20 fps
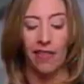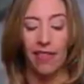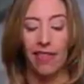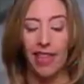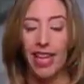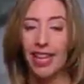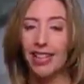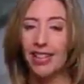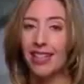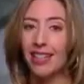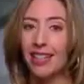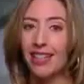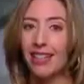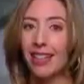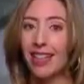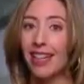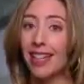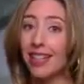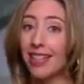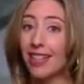This
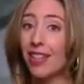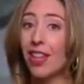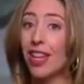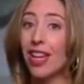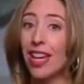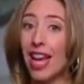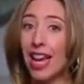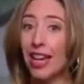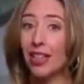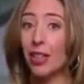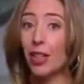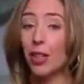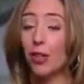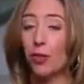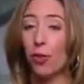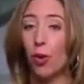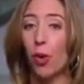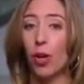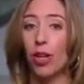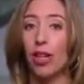is the Nexus
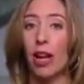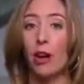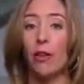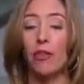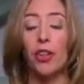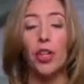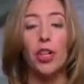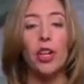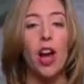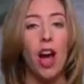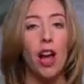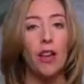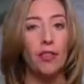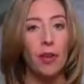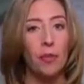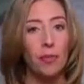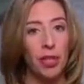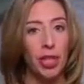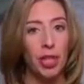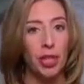4. Now, if you're not
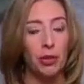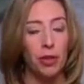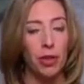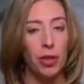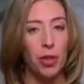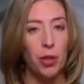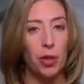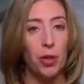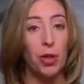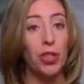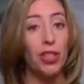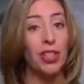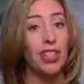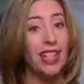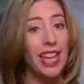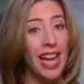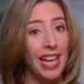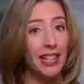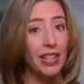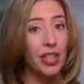familiar with Google's
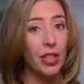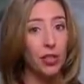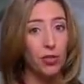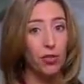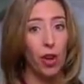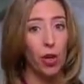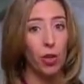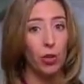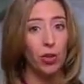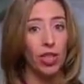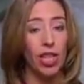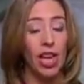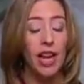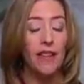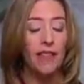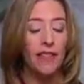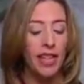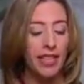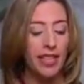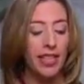Nexus phones,
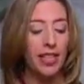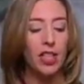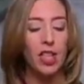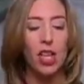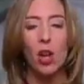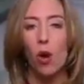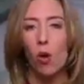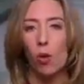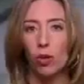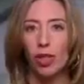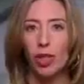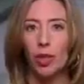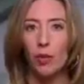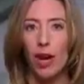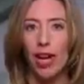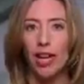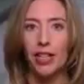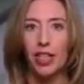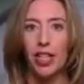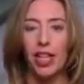this is the only
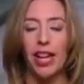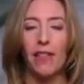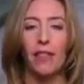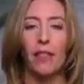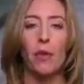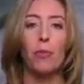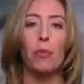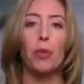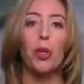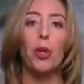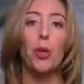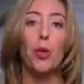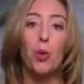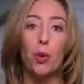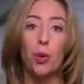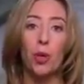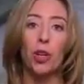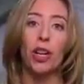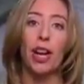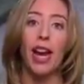way to get the
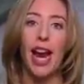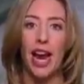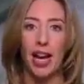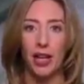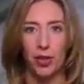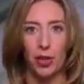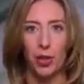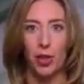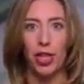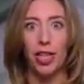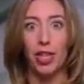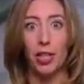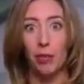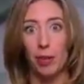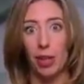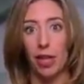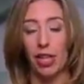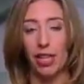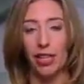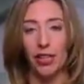pure Android
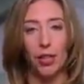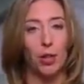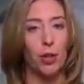experience.